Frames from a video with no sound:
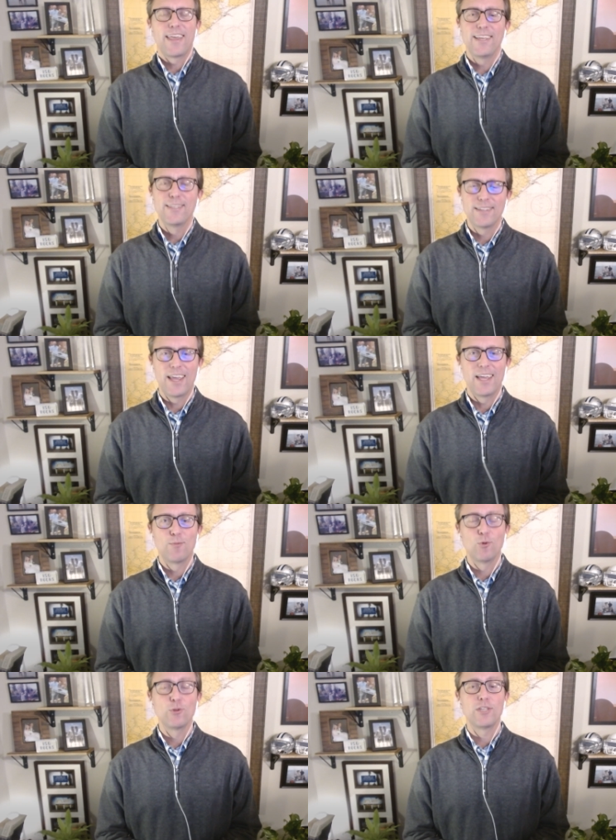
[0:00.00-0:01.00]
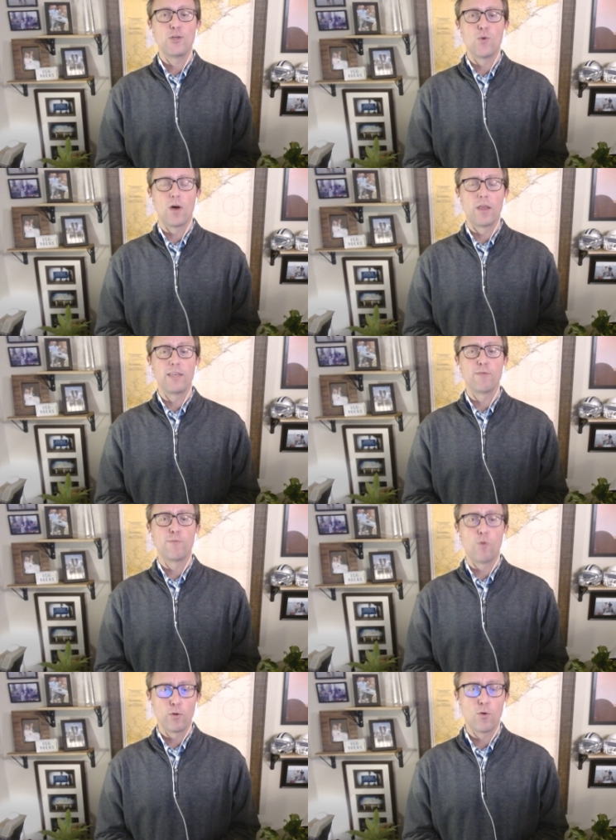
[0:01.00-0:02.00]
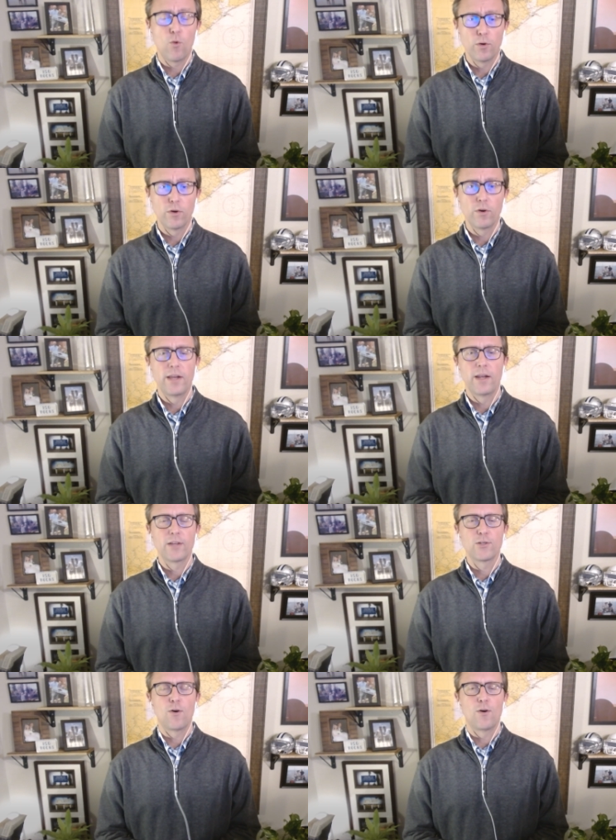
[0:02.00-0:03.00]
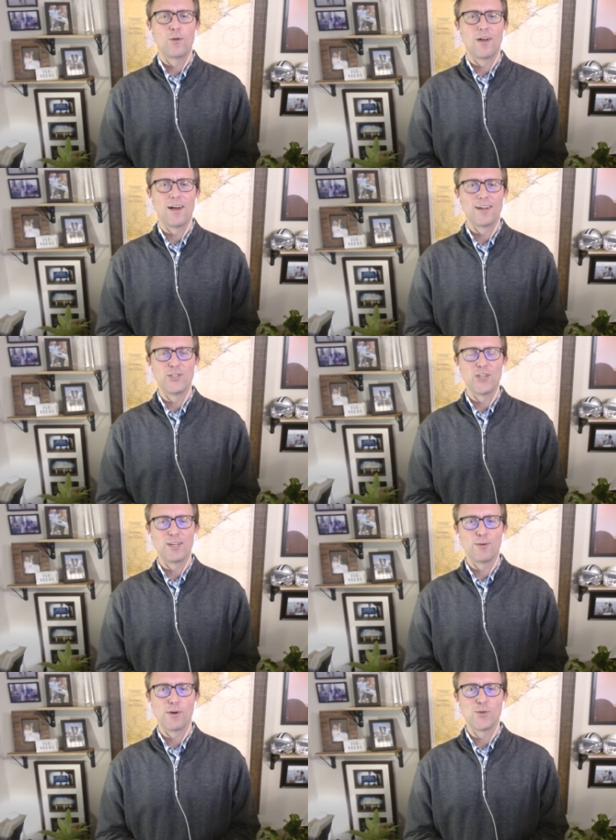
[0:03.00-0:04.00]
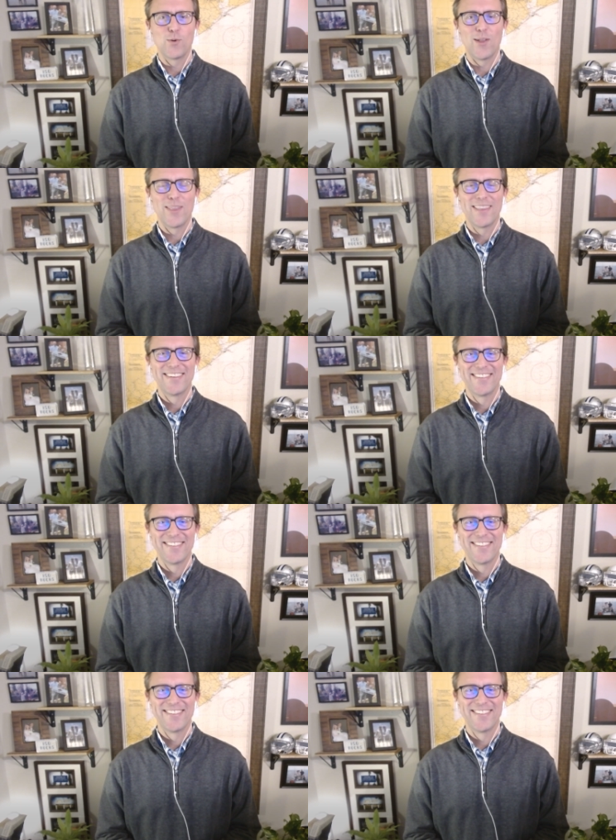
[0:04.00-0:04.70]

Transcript: Thanks, and we'll see you on the fourth quarter index call on January 12th.